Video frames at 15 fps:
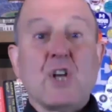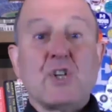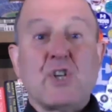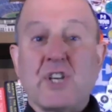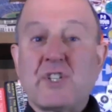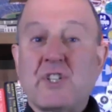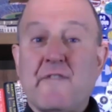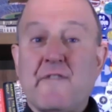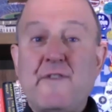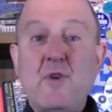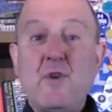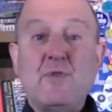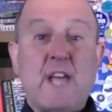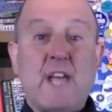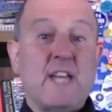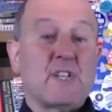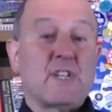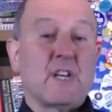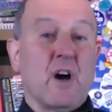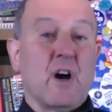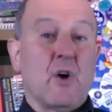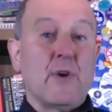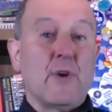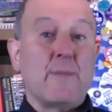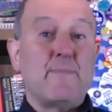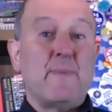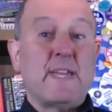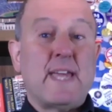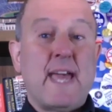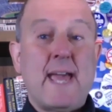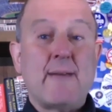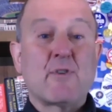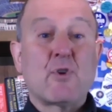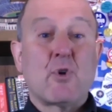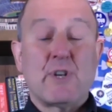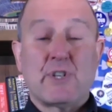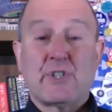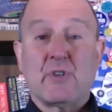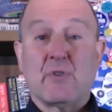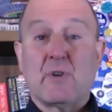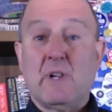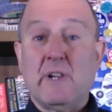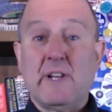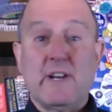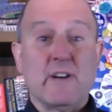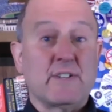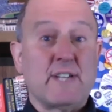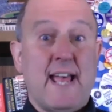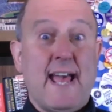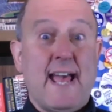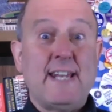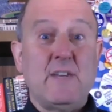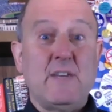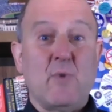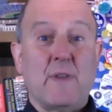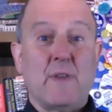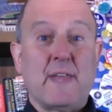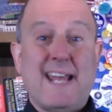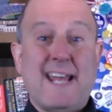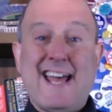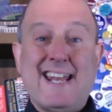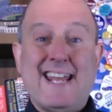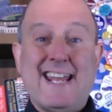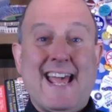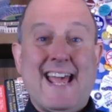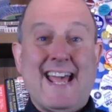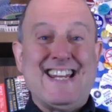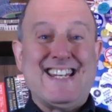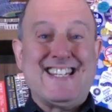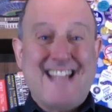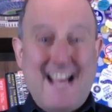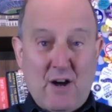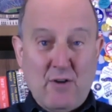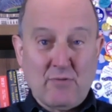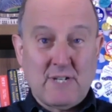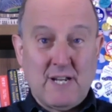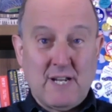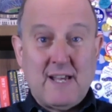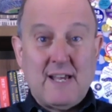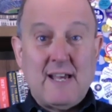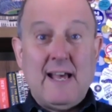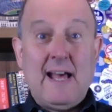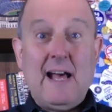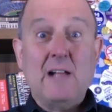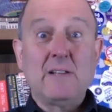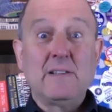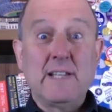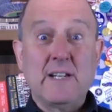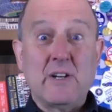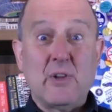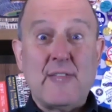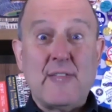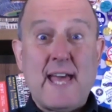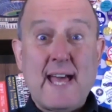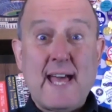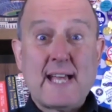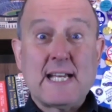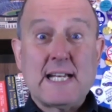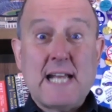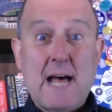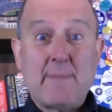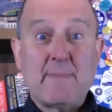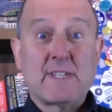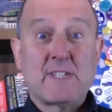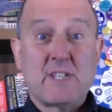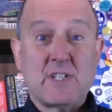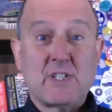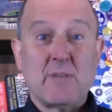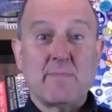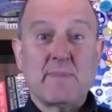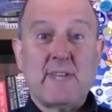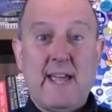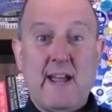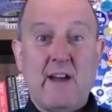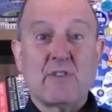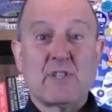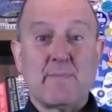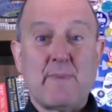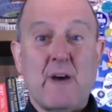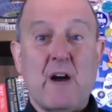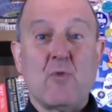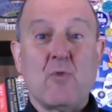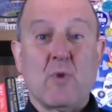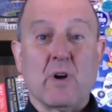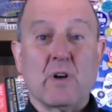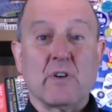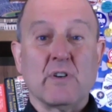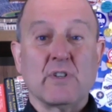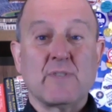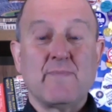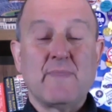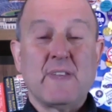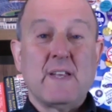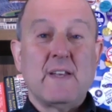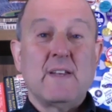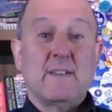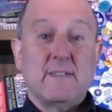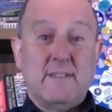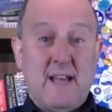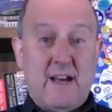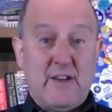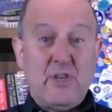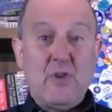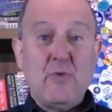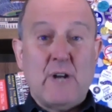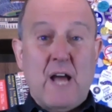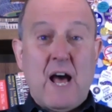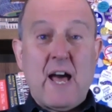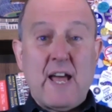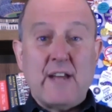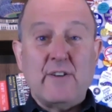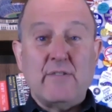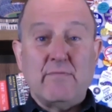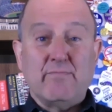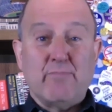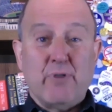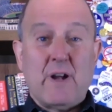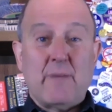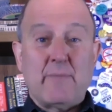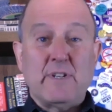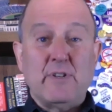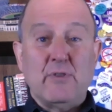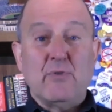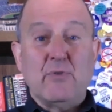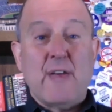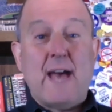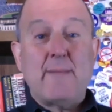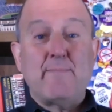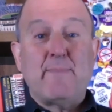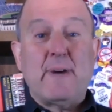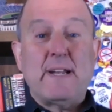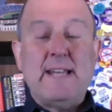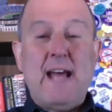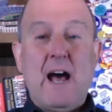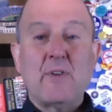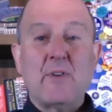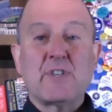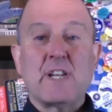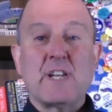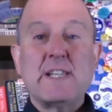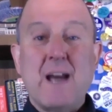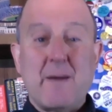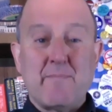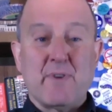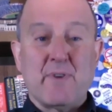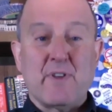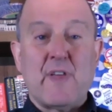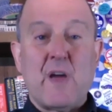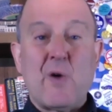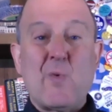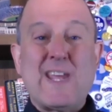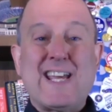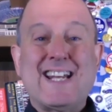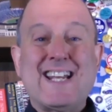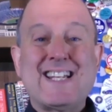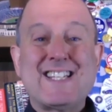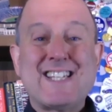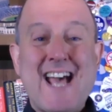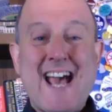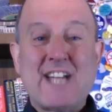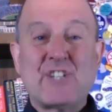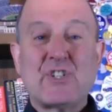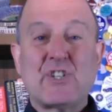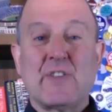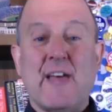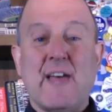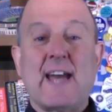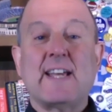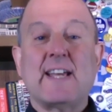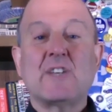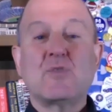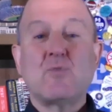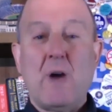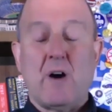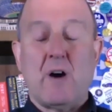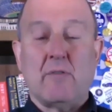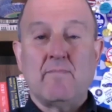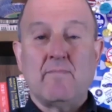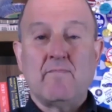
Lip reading: Just a few days ago, it became crystal clear to anyone that had any doubt how little the economic system cares about workers. Now, you and I probably knew that, but now there's a number that we can attach to that as well.